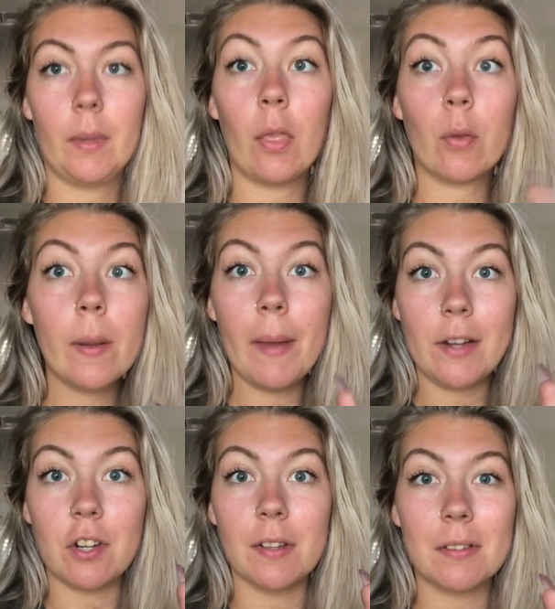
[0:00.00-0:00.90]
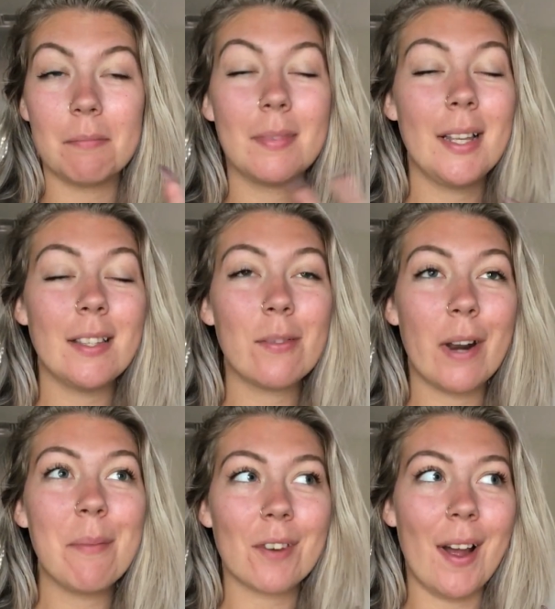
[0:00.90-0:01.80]
3 pages. This is
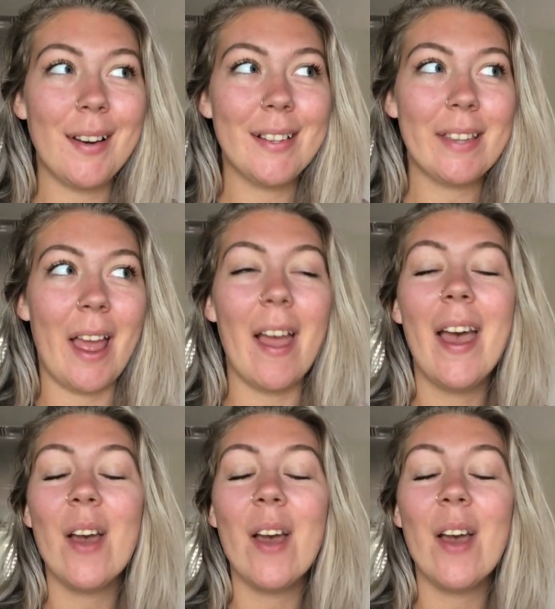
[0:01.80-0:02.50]
what I'm trying to say.